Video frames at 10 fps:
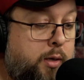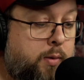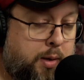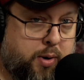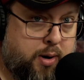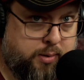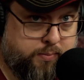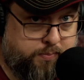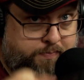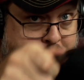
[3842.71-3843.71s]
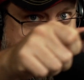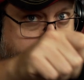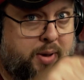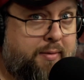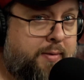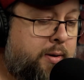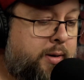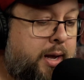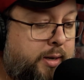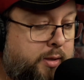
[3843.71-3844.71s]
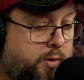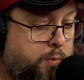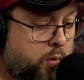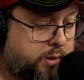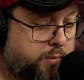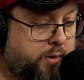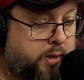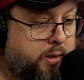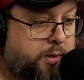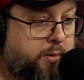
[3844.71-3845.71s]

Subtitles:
to you in part by Final Nine Sports with their 2